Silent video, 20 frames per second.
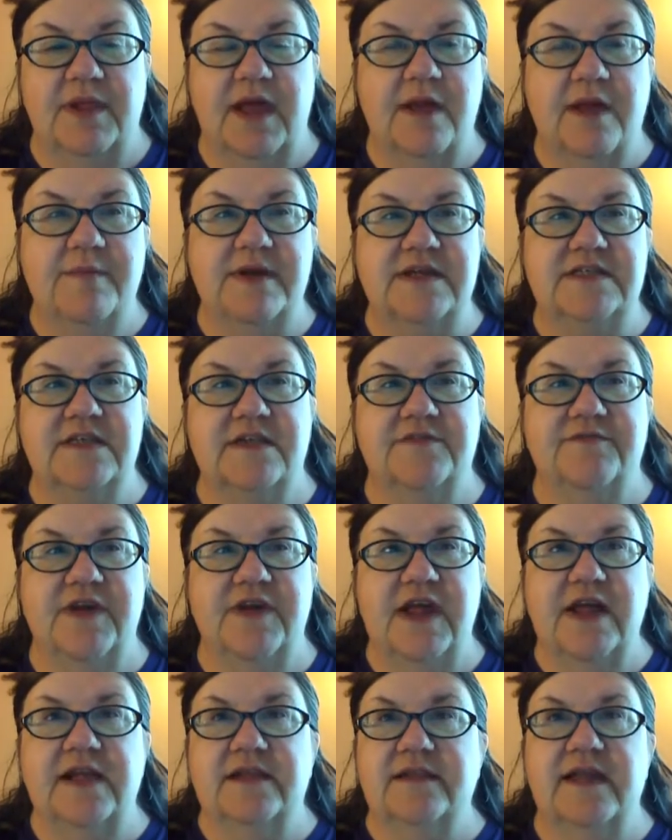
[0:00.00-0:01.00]
I
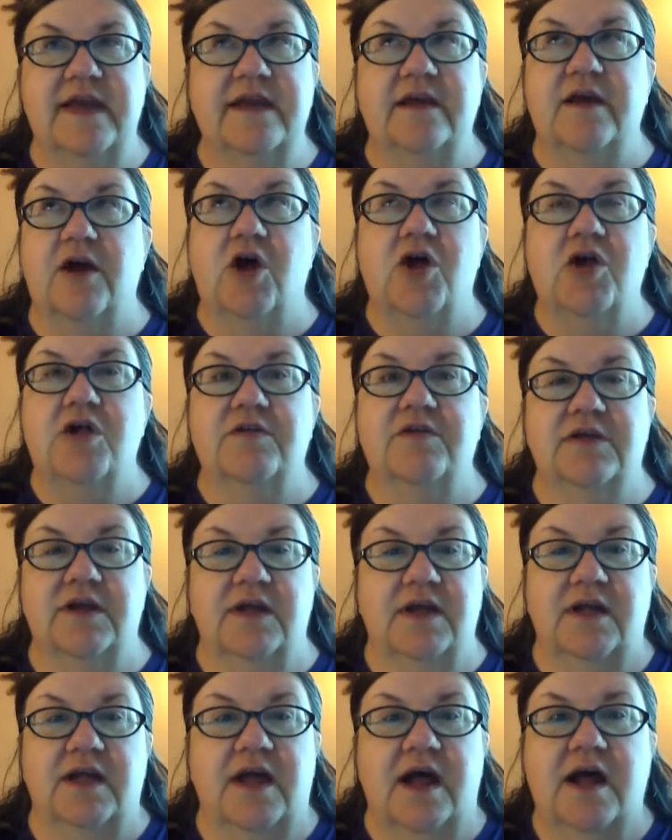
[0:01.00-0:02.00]
myself like all
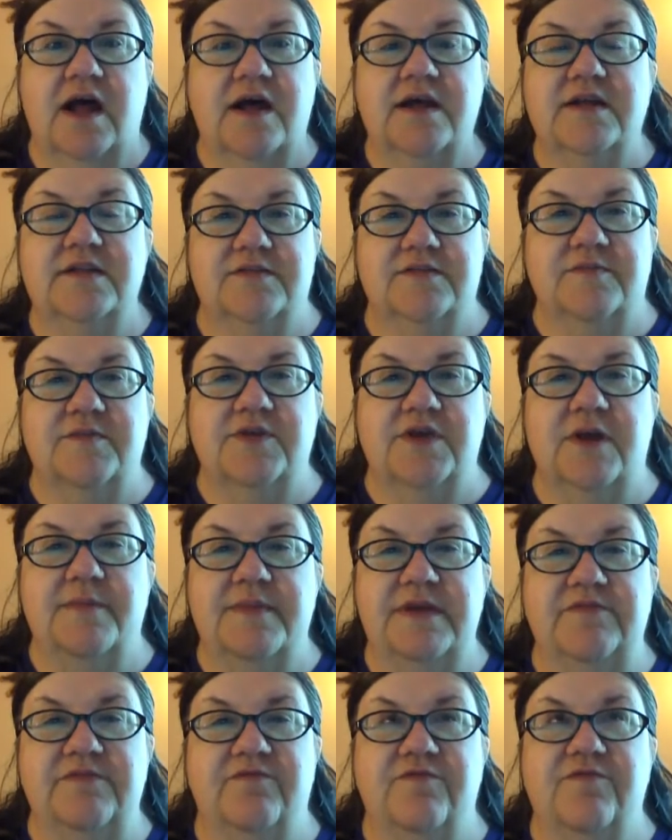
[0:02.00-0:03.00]
kinds of
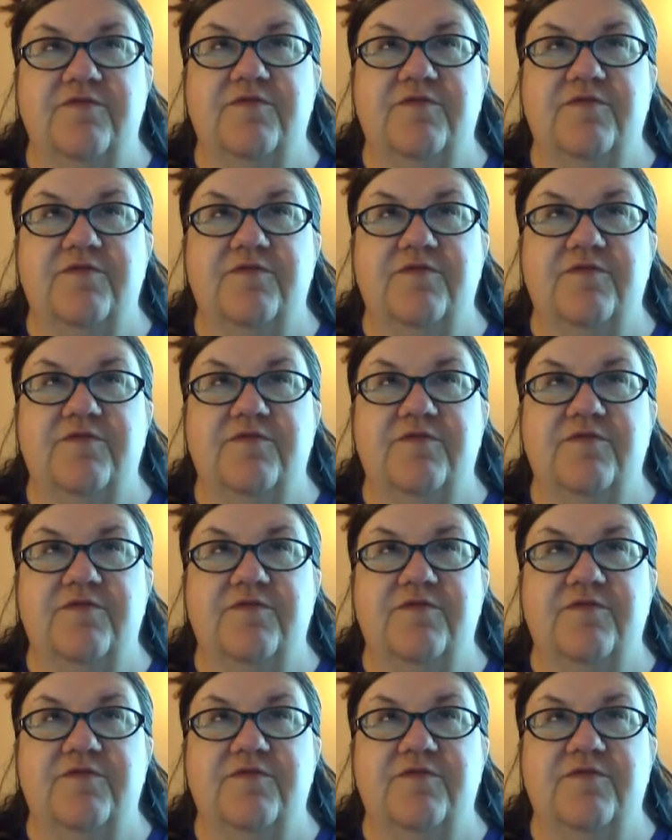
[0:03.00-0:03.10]
music,